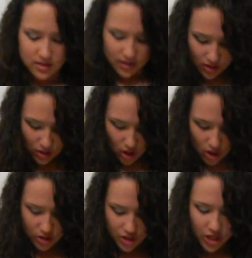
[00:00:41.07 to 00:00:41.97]
like a
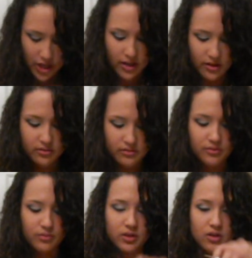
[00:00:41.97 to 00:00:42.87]
long chain
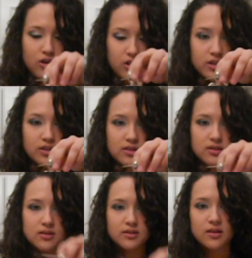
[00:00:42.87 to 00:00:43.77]
with hearts,
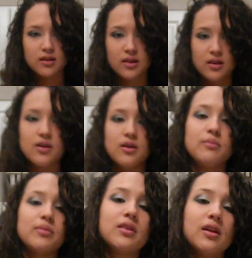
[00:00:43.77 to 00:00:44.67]

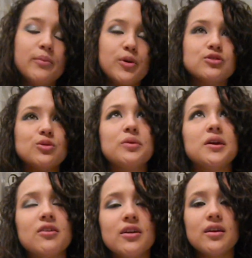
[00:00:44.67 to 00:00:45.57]
but then I'm also
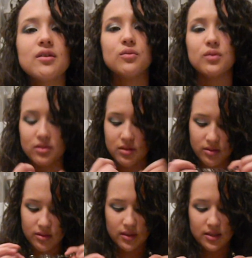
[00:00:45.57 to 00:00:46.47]
pairing it with
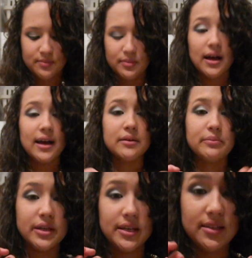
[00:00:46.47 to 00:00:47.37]
these
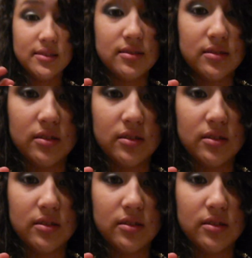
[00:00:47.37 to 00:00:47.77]
black beads.